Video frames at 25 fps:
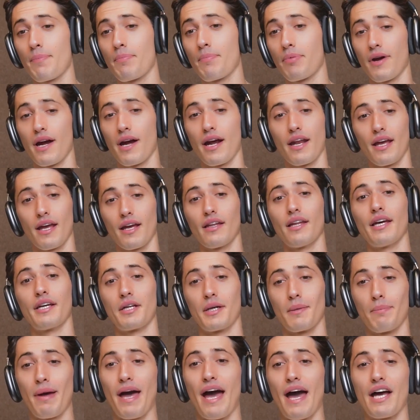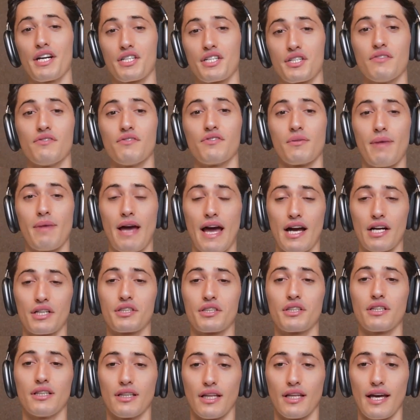separating like your passion from
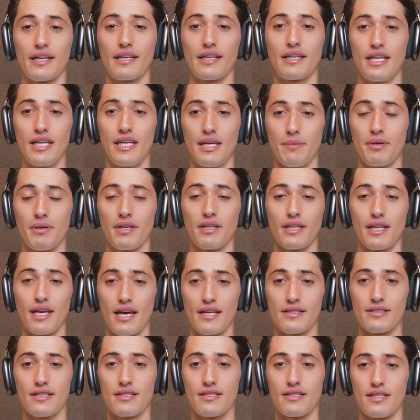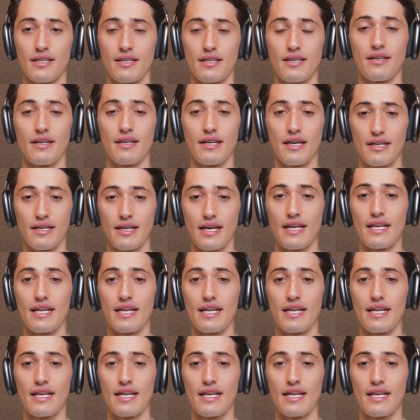actually like keeping the entity and, and,